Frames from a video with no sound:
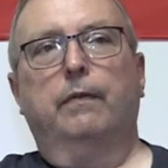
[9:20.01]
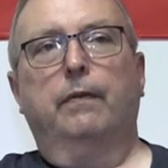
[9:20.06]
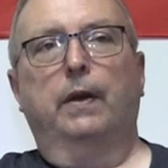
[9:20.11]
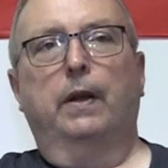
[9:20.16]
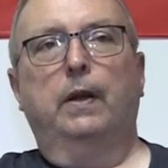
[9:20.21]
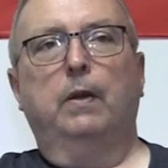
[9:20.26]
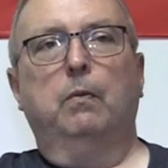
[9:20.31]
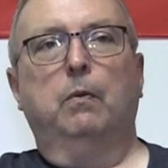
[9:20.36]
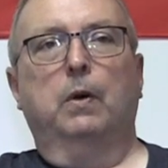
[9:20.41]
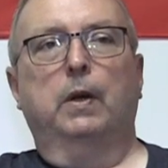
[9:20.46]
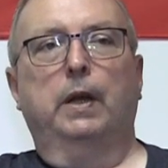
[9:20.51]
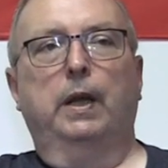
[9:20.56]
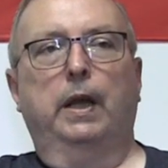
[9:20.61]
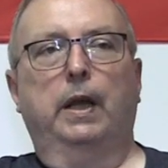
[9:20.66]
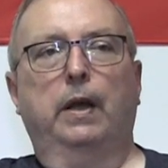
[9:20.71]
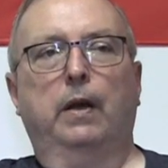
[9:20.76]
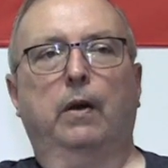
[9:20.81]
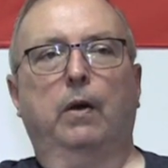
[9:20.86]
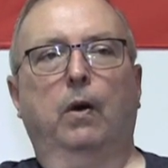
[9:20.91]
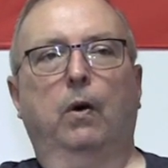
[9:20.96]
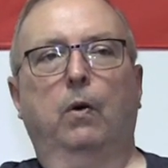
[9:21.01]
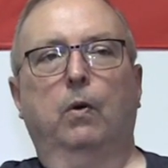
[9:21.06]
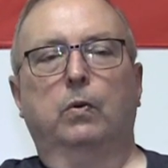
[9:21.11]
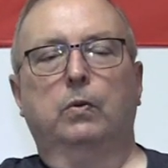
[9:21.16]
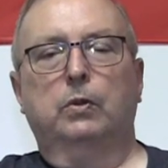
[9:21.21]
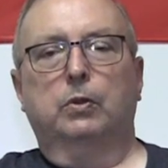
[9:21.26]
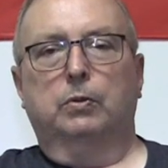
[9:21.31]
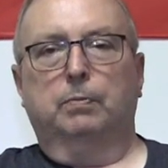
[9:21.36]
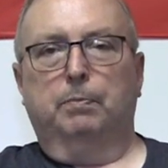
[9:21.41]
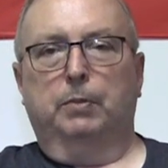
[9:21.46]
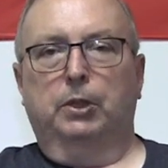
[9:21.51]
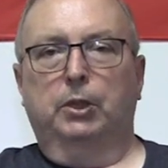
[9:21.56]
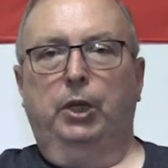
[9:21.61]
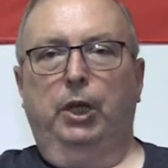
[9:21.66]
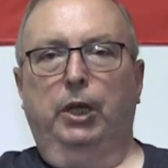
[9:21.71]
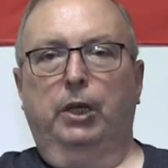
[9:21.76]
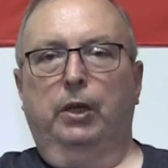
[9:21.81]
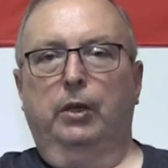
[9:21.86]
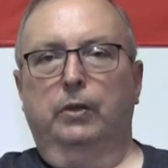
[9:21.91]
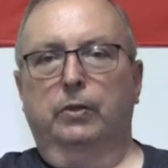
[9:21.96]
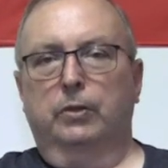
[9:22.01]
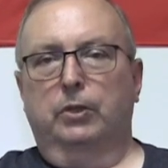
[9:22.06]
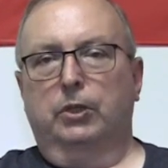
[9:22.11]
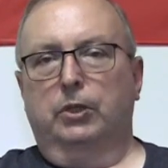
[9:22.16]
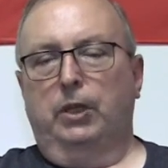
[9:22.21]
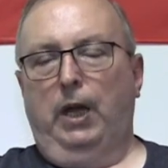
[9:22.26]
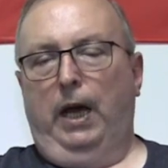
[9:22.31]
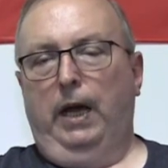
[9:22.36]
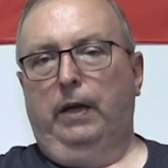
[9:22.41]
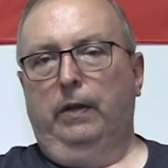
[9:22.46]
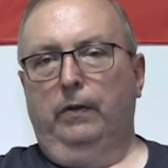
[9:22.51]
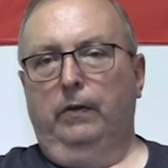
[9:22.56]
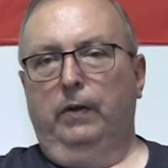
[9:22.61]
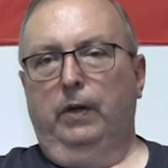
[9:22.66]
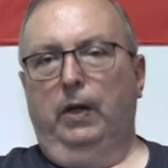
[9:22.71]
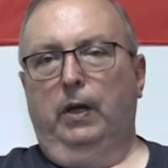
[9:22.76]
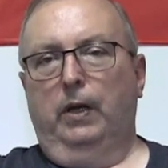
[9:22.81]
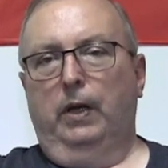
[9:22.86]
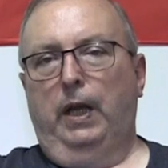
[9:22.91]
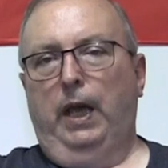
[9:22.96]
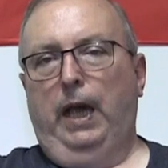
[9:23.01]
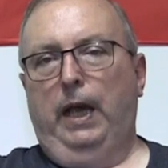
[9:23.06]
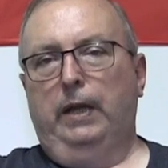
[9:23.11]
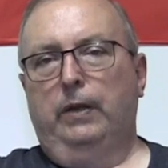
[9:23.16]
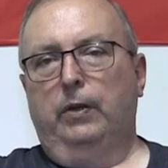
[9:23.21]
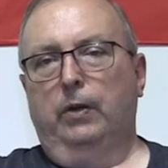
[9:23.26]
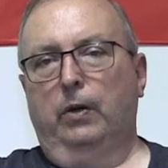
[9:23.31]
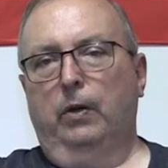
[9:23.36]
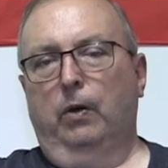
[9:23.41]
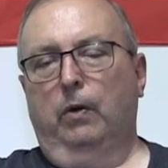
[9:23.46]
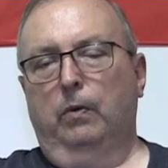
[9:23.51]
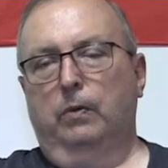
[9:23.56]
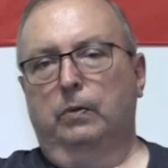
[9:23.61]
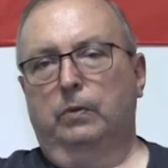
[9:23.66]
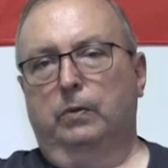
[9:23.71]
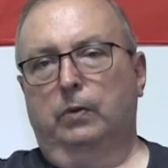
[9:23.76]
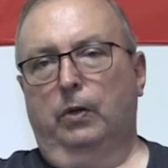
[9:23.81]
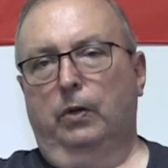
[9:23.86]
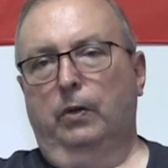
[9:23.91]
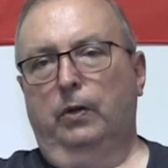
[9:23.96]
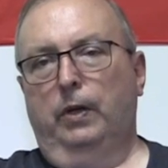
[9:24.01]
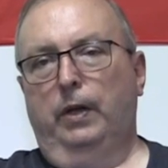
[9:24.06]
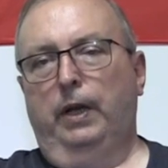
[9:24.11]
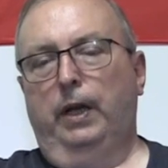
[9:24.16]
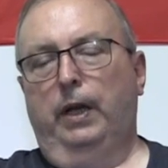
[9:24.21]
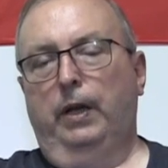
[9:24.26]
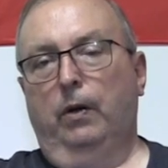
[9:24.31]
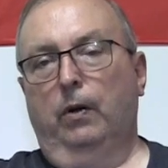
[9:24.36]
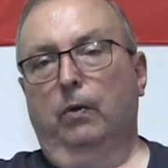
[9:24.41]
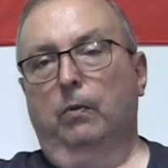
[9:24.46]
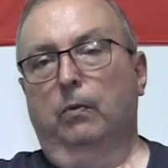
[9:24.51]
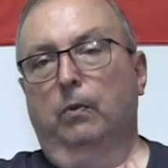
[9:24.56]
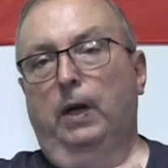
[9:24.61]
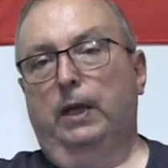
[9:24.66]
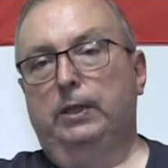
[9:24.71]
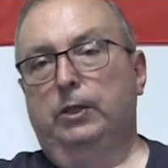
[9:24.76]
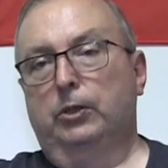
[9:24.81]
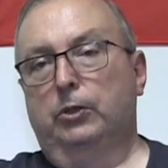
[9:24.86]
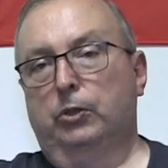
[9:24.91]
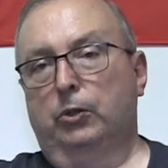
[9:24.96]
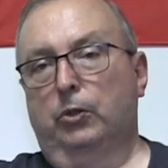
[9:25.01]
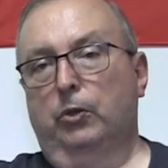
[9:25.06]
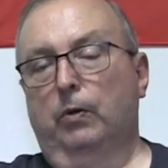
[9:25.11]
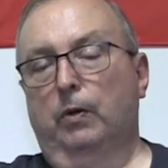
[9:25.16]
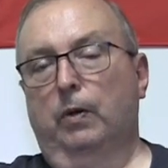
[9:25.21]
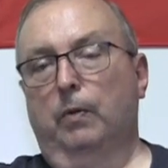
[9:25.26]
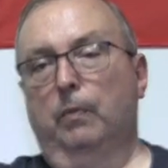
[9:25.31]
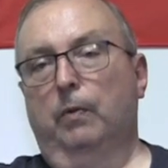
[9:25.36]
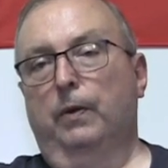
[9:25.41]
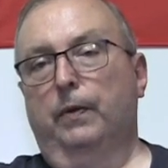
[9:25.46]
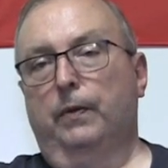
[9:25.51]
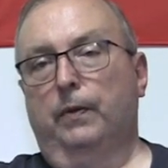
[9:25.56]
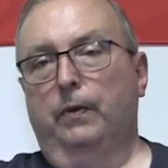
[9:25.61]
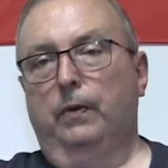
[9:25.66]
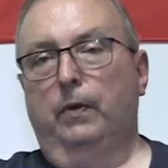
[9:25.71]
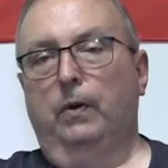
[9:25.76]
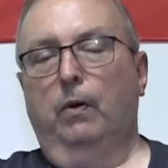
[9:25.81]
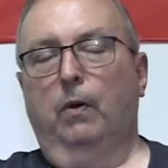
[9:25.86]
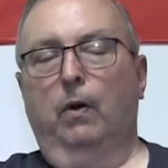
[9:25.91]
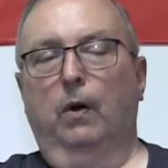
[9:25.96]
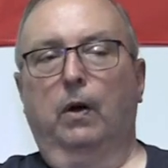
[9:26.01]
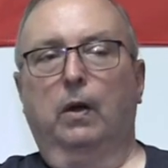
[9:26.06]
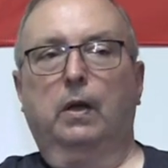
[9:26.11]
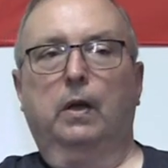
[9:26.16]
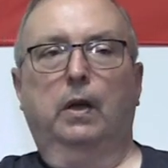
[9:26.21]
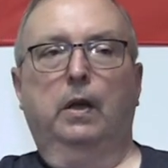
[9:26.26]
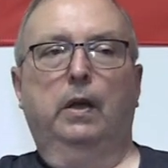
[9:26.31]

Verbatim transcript: if anyone that owned a particular style of gun had to go and turn it in or register it with New York.